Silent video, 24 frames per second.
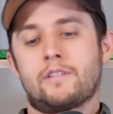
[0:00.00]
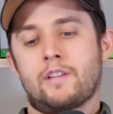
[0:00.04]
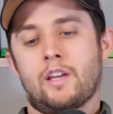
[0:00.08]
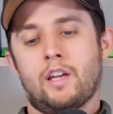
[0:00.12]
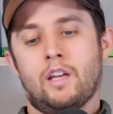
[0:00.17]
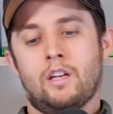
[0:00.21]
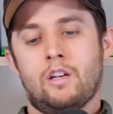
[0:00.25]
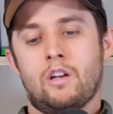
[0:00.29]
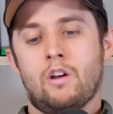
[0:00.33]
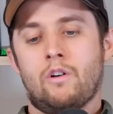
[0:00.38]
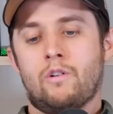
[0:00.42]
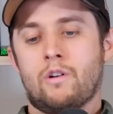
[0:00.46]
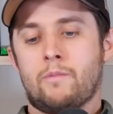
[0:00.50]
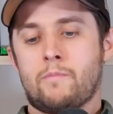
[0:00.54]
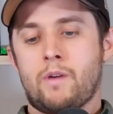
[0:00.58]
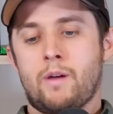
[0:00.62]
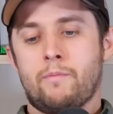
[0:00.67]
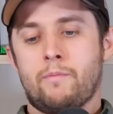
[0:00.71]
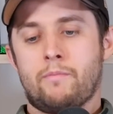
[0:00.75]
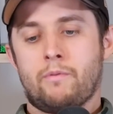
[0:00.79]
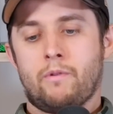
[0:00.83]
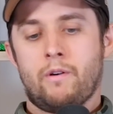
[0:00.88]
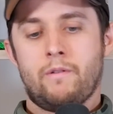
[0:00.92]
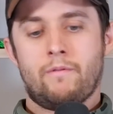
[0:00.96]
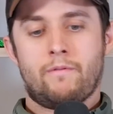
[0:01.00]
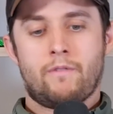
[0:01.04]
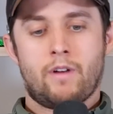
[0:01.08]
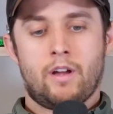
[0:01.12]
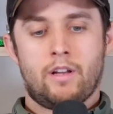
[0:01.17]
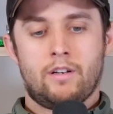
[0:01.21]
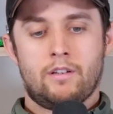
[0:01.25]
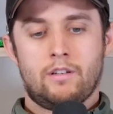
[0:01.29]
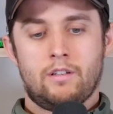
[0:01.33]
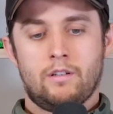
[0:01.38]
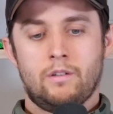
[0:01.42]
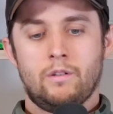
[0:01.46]
for saying no to my
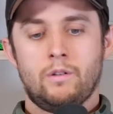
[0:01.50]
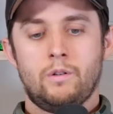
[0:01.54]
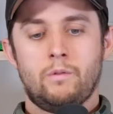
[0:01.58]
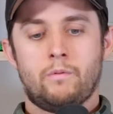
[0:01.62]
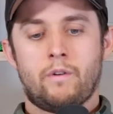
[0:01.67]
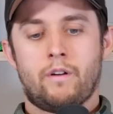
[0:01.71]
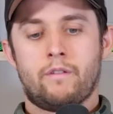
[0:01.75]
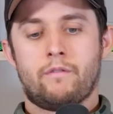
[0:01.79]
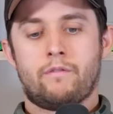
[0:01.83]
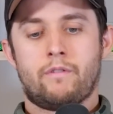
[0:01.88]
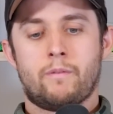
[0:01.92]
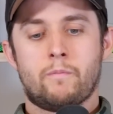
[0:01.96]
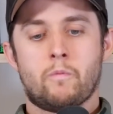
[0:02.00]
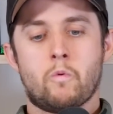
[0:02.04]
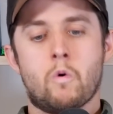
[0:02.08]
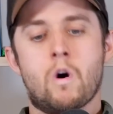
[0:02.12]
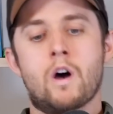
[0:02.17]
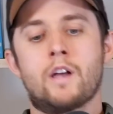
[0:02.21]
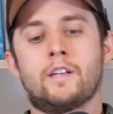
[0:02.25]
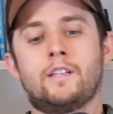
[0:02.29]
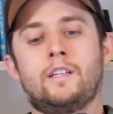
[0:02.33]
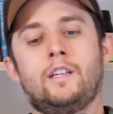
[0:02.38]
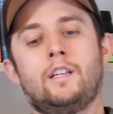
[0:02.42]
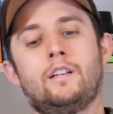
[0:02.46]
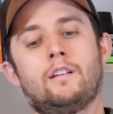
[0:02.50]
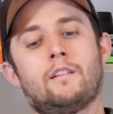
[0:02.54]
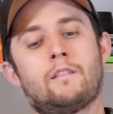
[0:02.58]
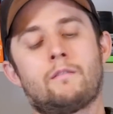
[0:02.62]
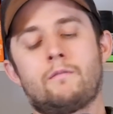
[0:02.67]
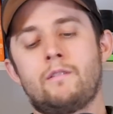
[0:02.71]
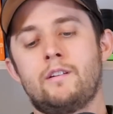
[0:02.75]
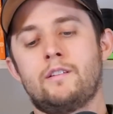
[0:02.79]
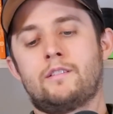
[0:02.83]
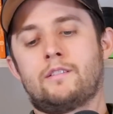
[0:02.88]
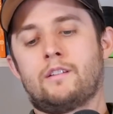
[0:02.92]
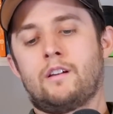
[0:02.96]
boyfriend who went from wanting a
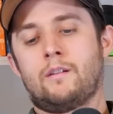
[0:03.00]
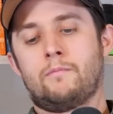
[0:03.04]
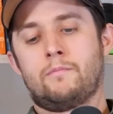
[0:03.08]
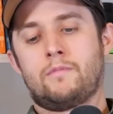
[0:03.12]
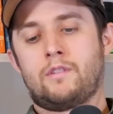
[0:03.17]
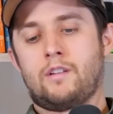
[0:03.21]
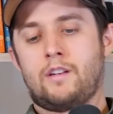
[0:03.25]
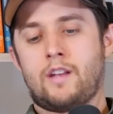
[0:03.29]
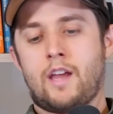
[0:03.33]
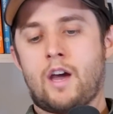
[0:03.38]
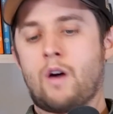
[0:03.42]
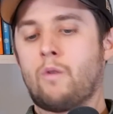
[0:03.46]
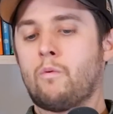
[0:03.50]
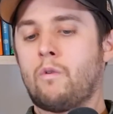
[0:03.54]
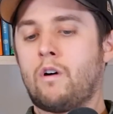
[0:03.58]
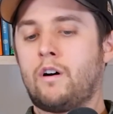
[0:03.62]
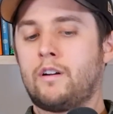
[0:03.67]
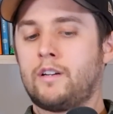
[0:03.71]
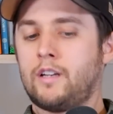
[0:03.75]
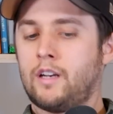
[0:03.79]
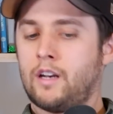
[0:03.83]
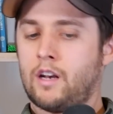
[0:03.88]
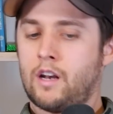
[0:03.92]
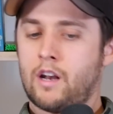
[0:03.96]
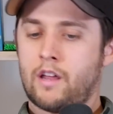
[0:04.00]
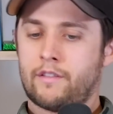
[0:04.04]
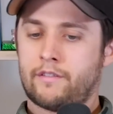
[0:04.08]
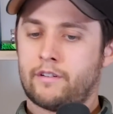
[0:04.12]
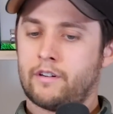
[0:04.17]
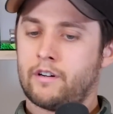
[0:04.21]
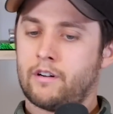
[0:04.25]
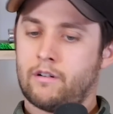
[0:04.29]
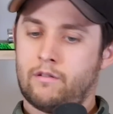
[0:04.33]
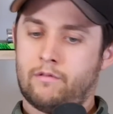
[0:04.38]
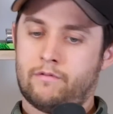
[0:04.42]
threesome to now wanting another